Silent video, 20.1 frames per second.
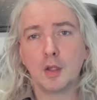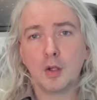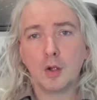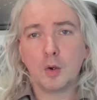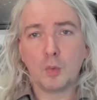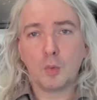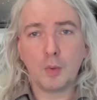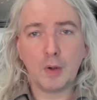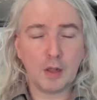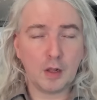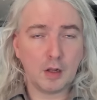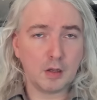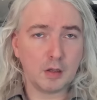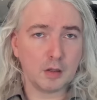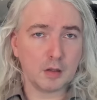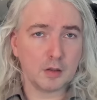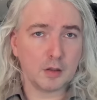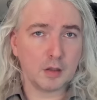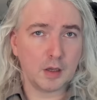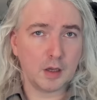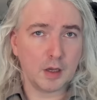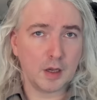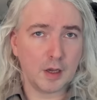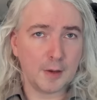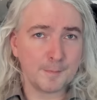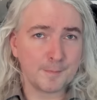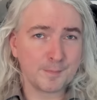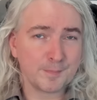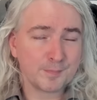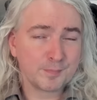Well,
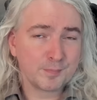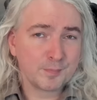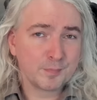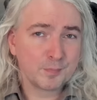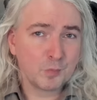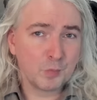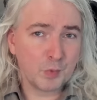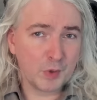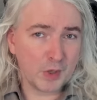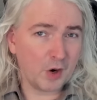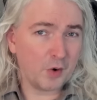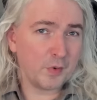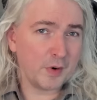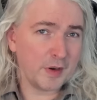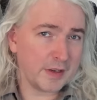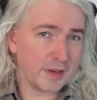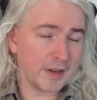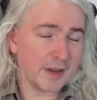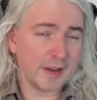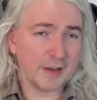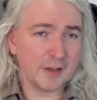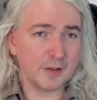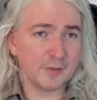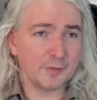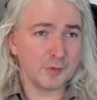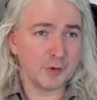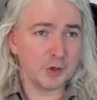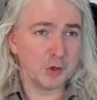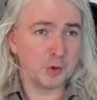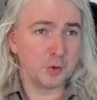um, we already kind of
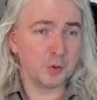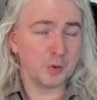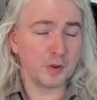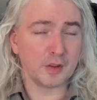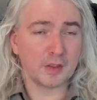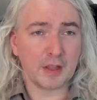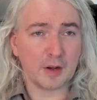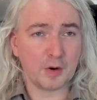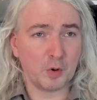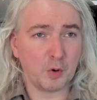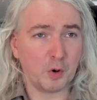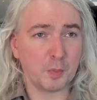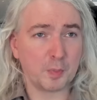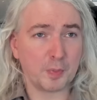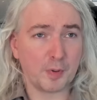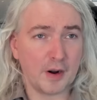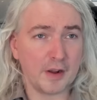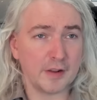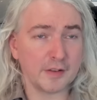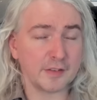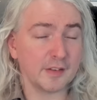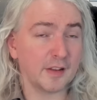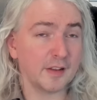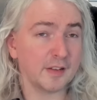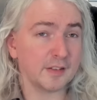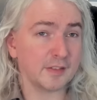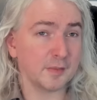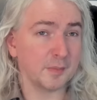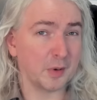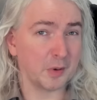knew that that whole
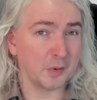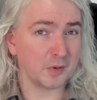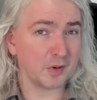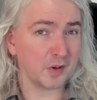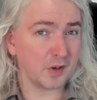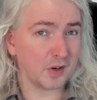process about